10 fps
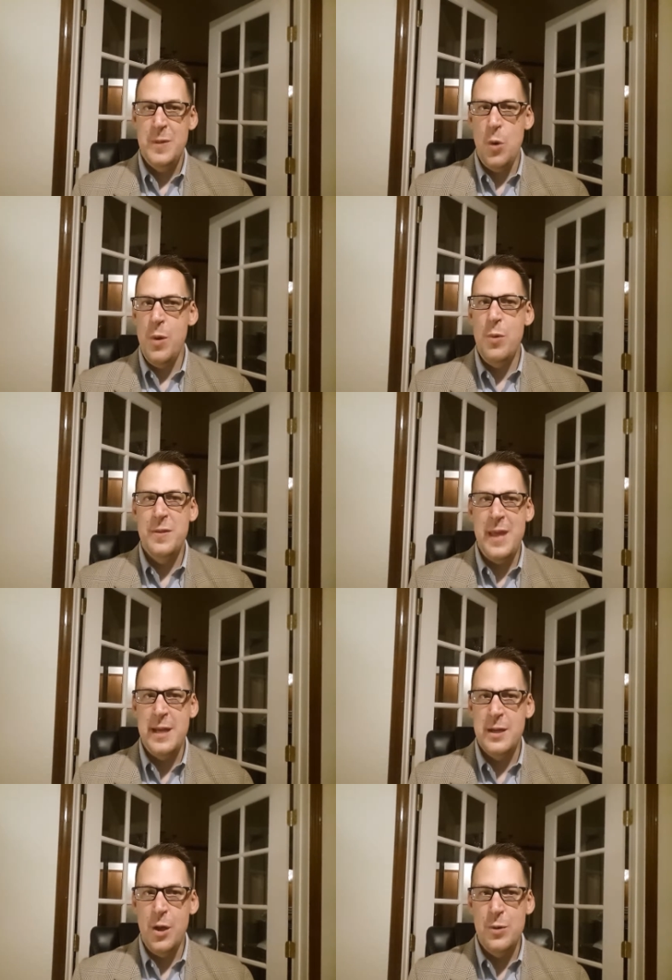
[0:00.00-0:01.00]
Don't we want
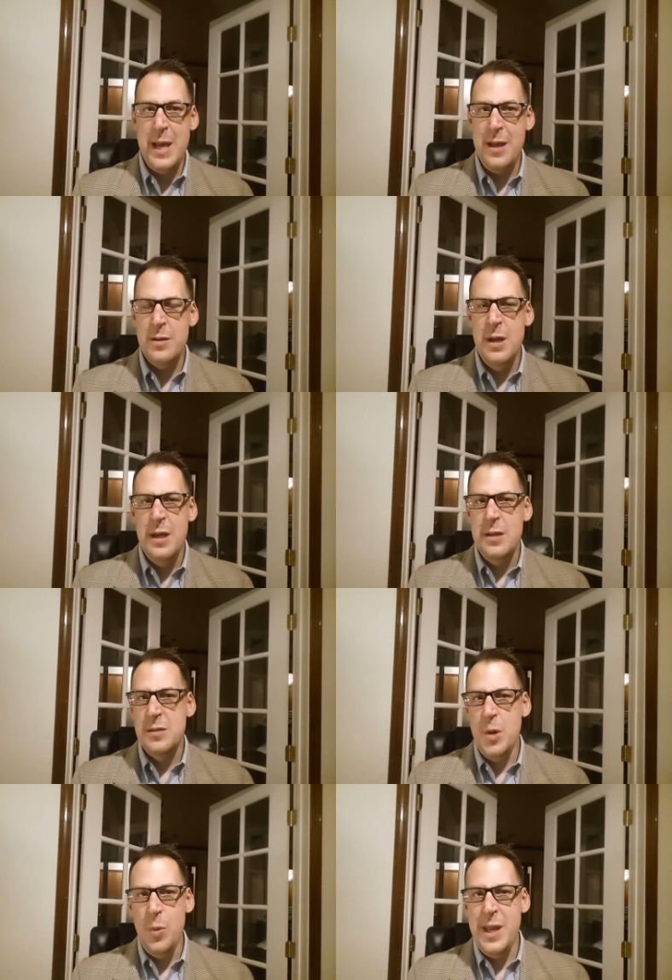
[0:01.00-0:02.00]
that to go down
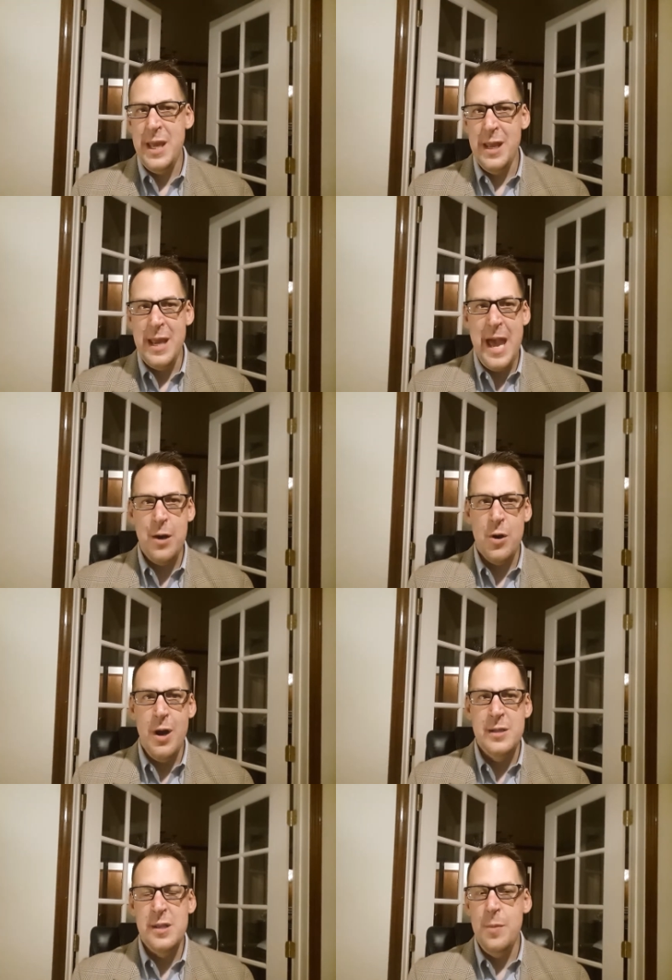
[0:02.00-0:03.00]
so we can
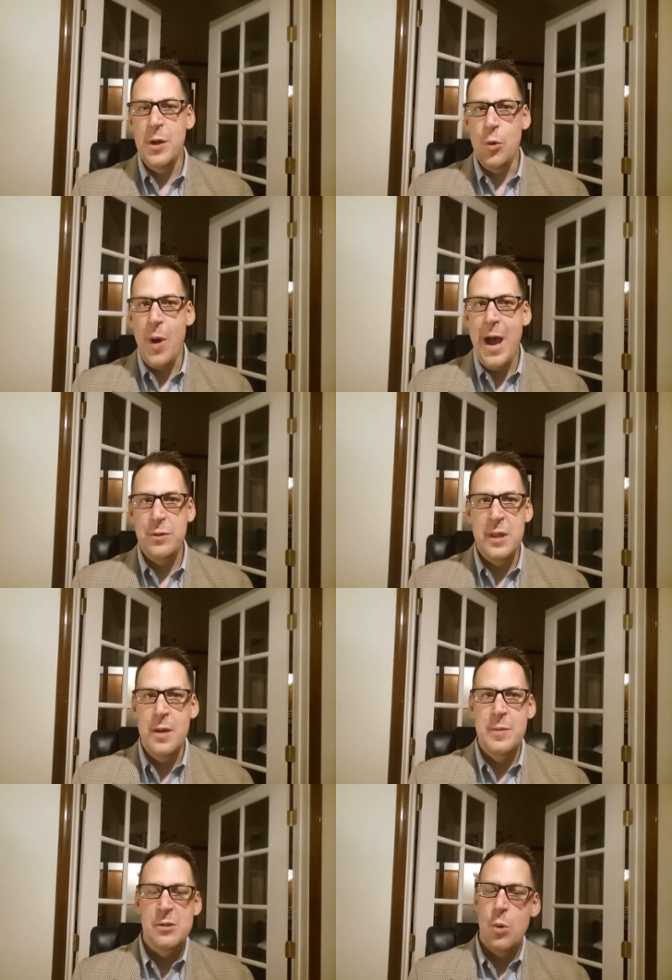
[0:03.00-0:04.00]
categorize them and route
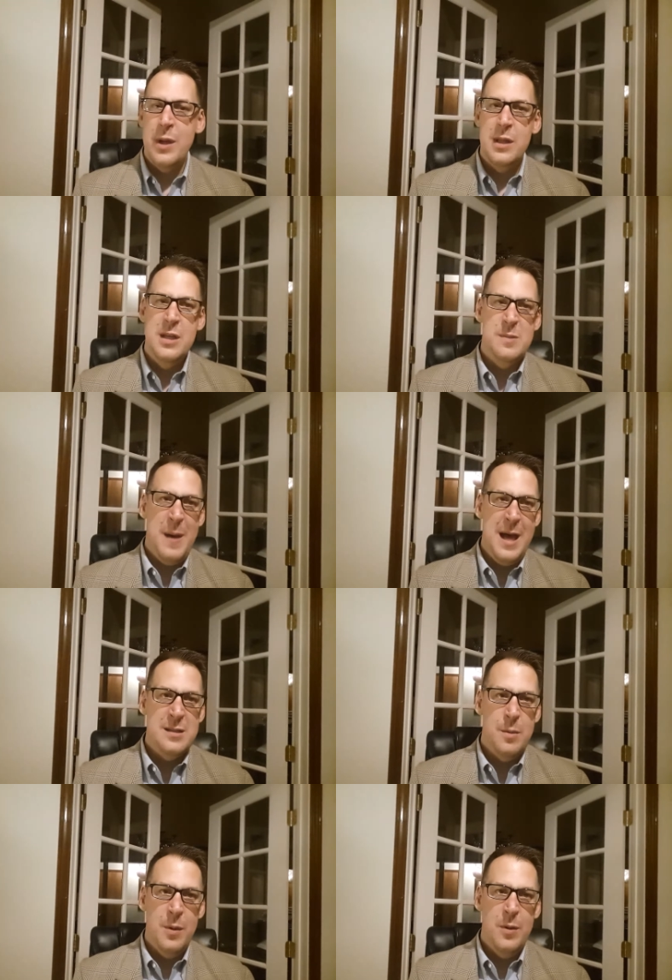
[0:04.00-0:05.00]
them as quickly as
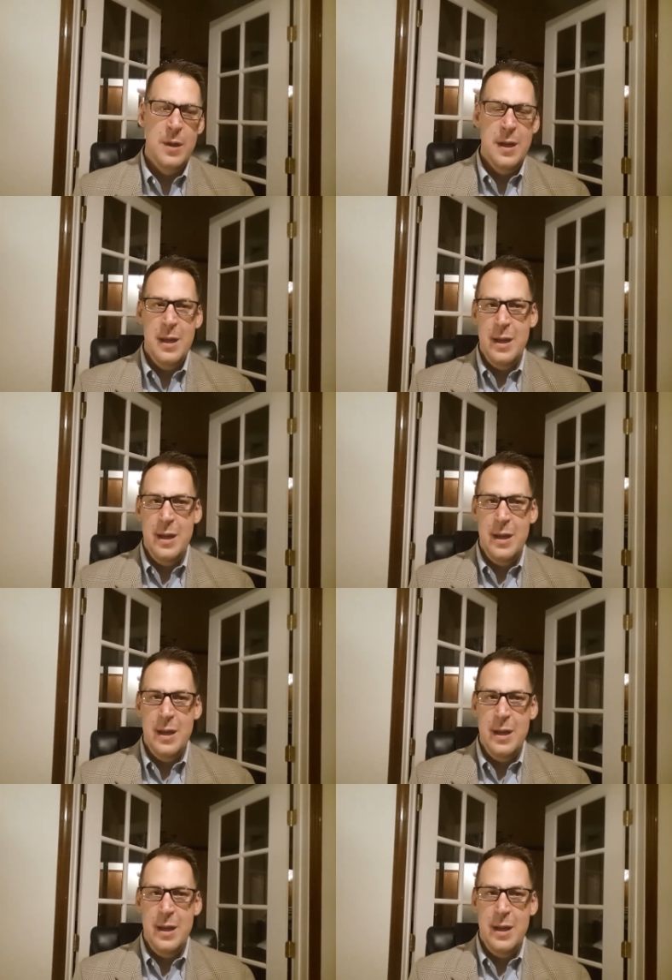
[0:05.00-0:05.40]
possible?